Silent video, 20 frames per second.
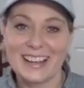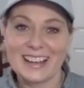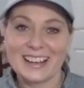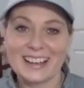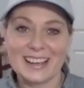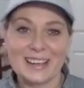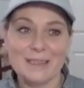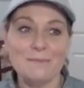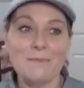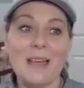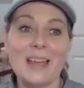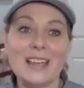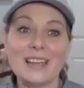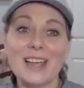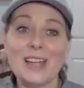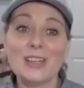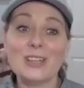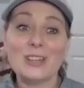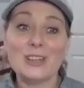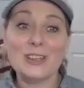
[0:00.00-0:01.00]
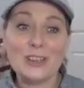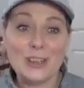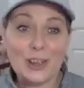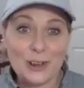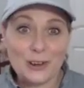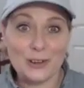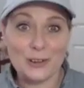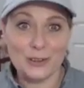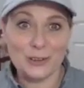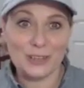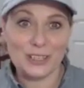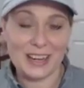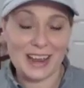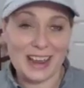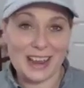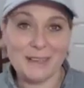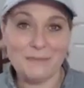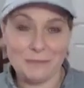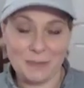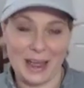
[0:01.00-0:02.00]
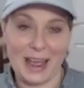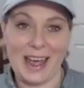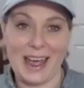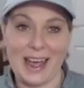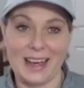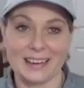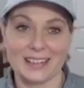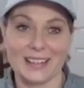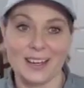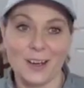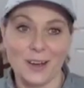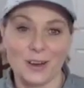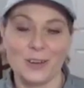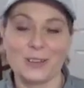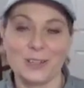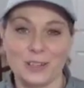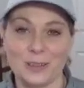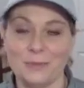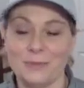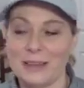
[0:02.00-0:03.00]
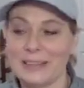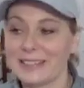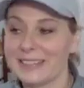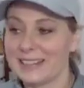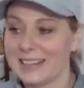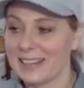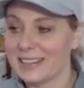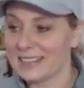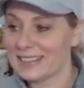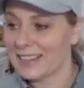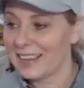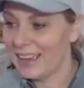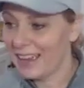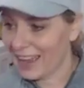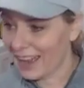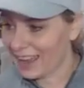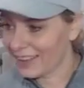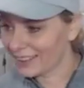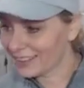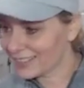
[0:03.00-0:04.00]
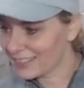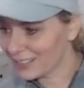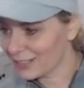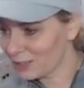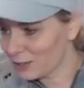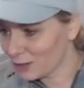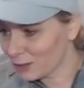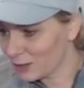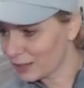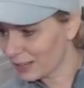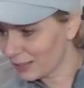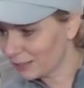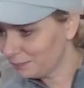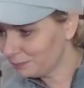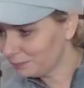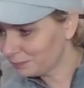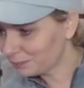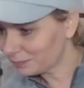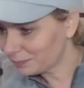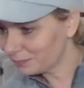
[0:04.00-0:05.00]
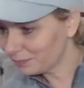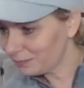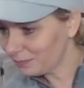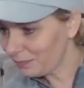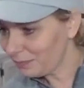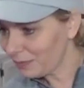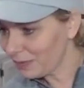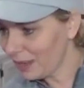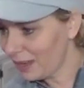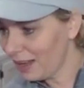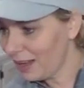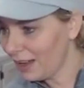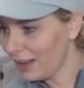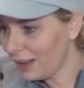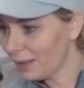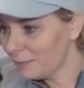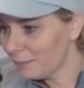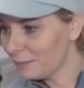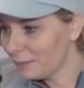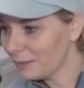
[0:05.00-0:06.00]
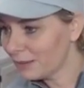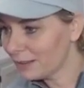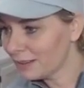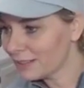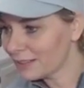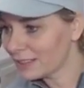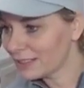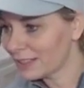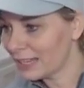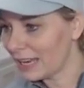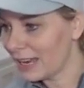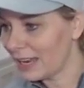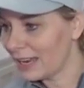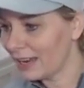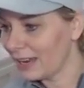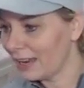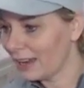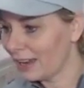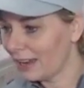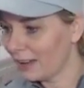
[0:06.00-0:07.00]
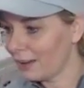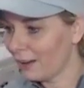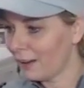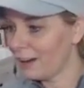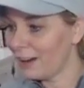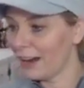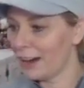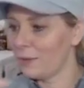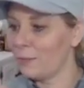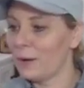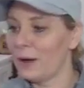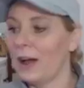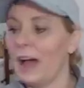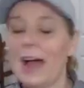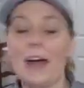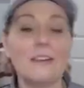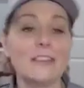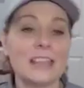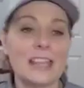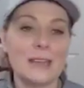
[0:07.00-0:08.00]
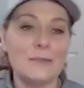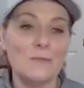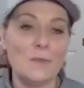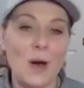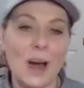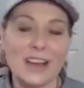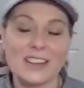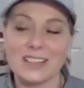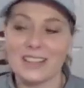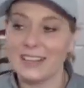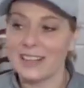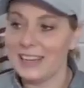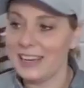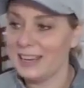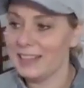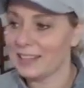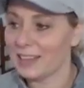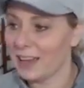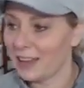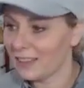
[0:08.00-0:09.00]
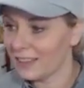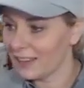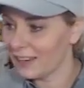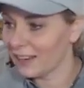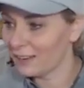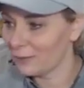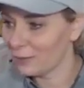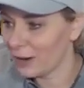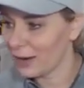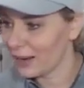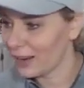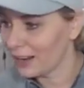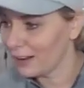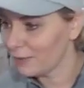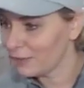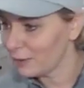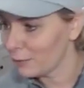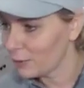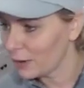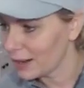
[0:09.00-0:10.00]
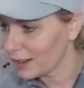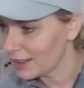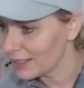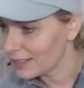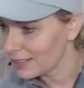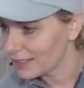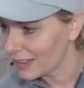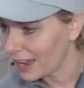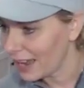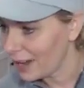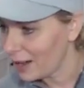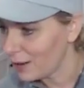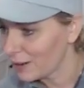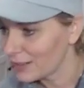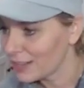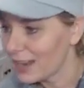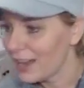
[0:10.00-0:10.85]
can make a huge impact on your business. And let's see, Julia, let's see. All right, well, I'll keep watching these. I think I've read every one of these out.